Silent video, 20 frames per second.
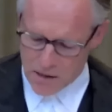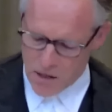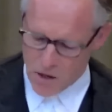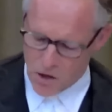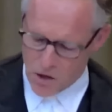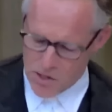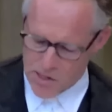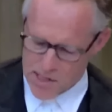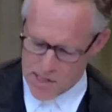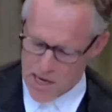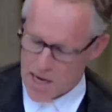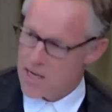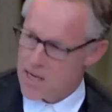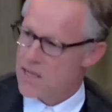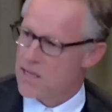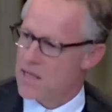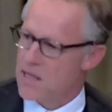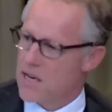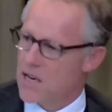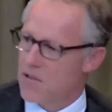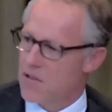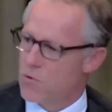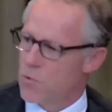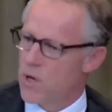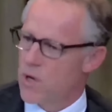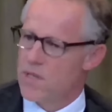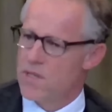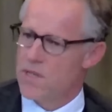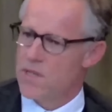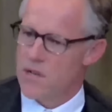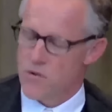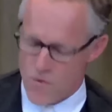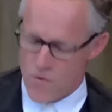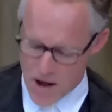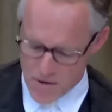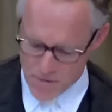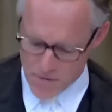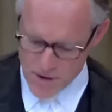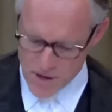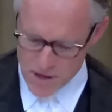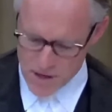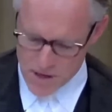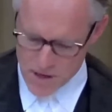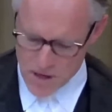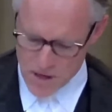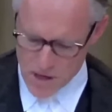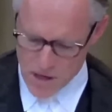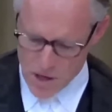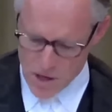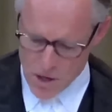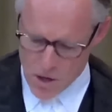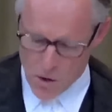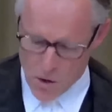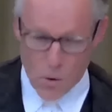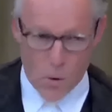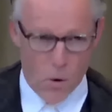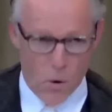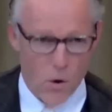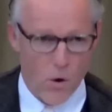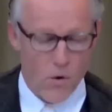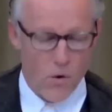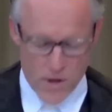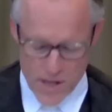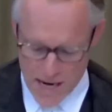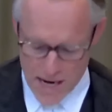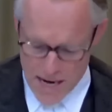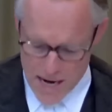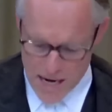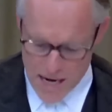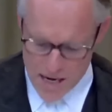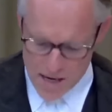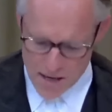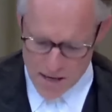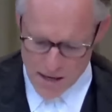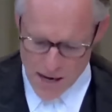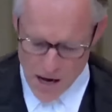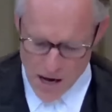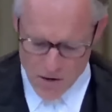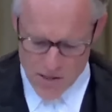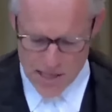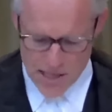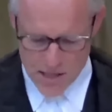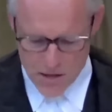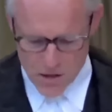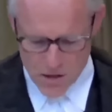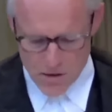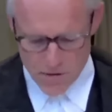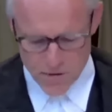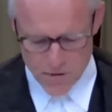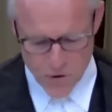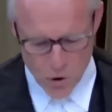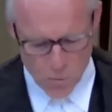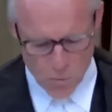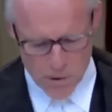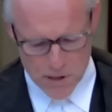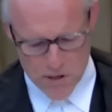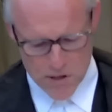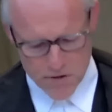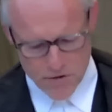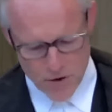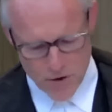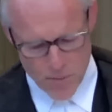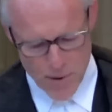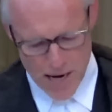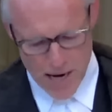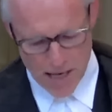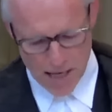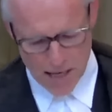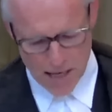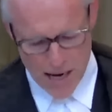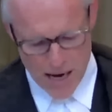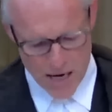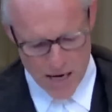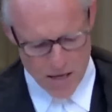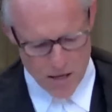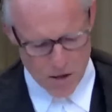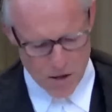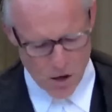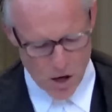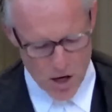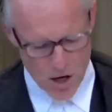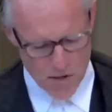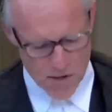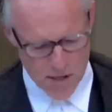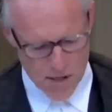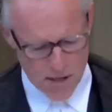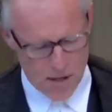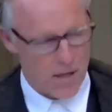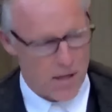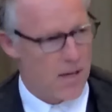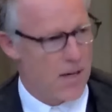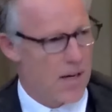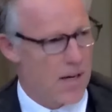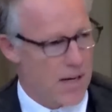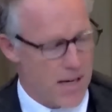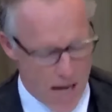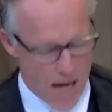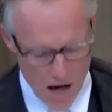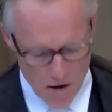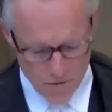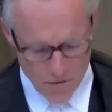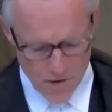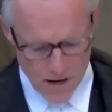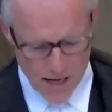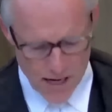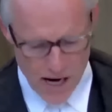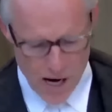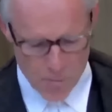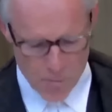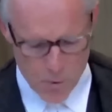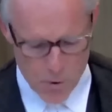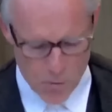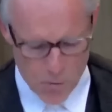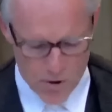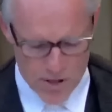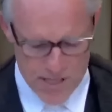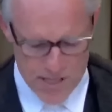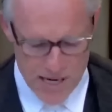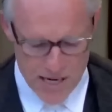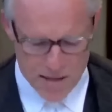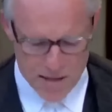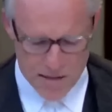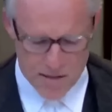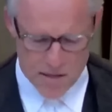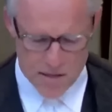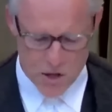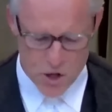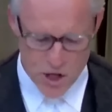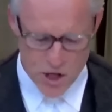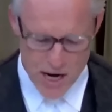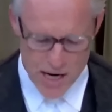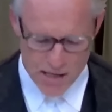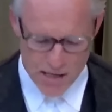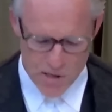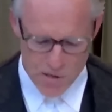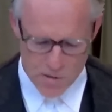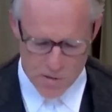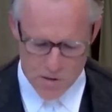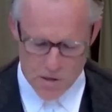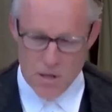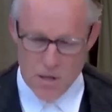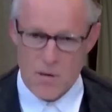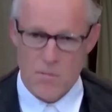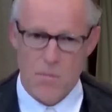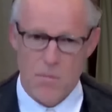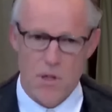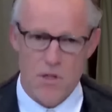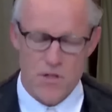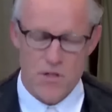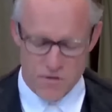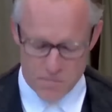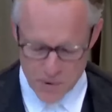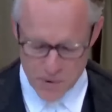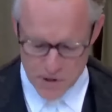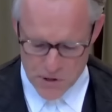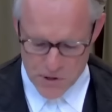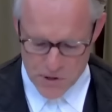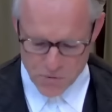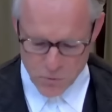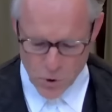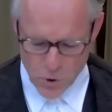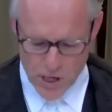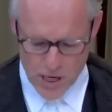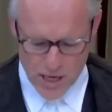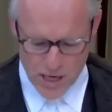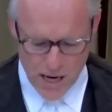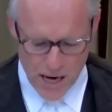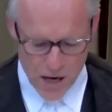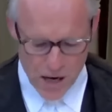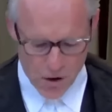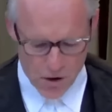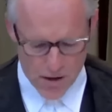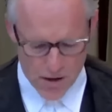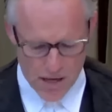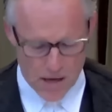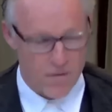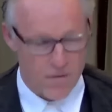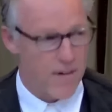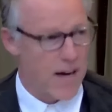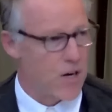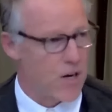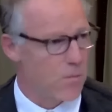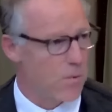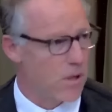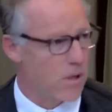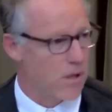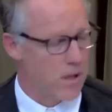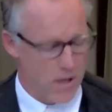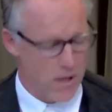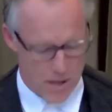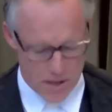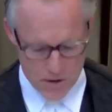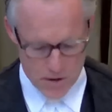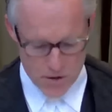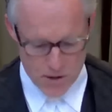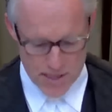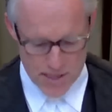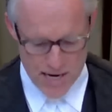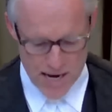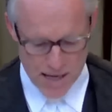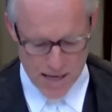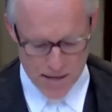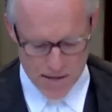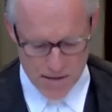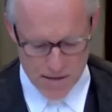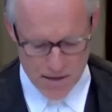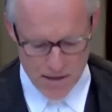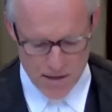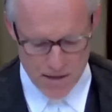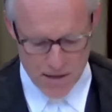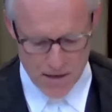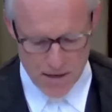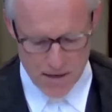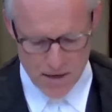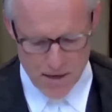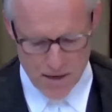killed alongside their loved ones in Rafah, or they head out into the few bits of remaining land in Gaza, now filling up with tents and shacks built of bits of wood and nylon and vulnerable to attacks.